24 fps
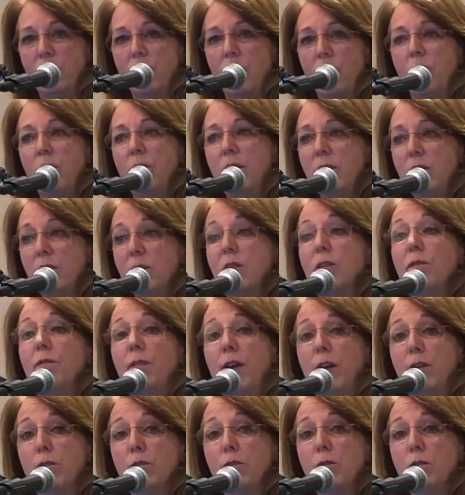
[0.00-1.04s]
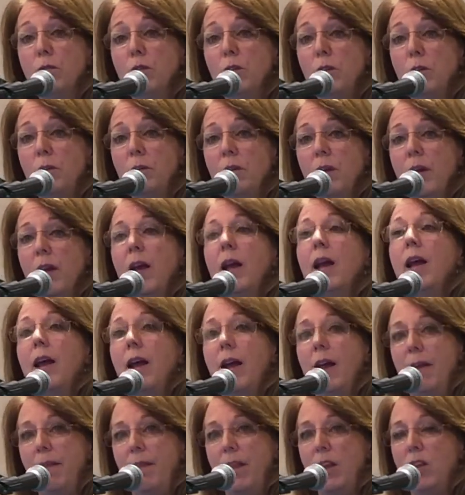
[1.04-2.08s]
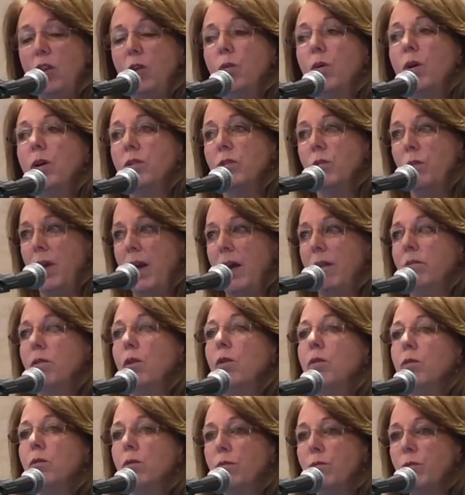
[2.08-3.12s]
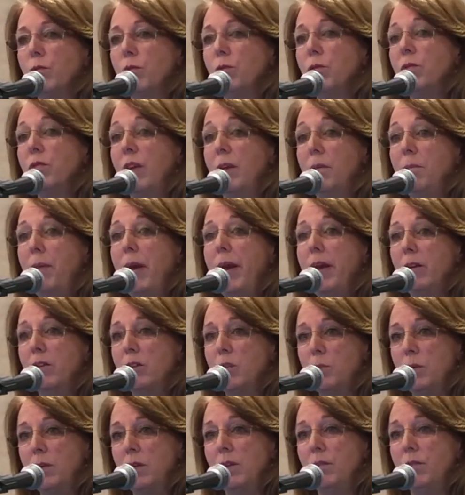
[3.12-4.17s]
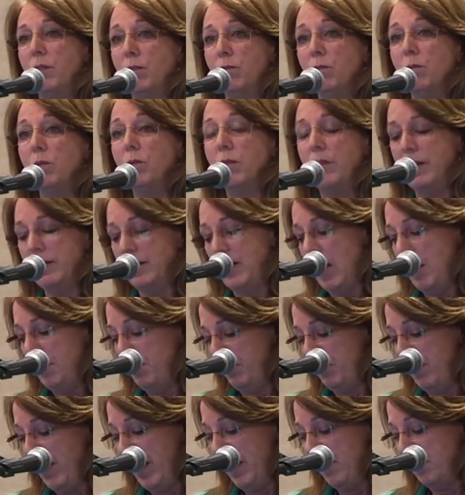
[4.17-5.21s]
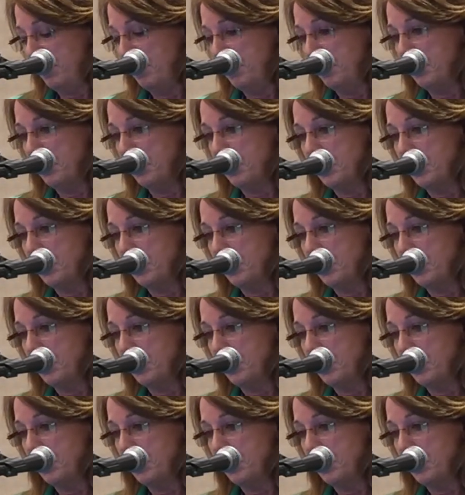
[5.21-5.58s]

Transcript: So this is the federal rule, and then you also have local rules and payer-specific rules on top of that.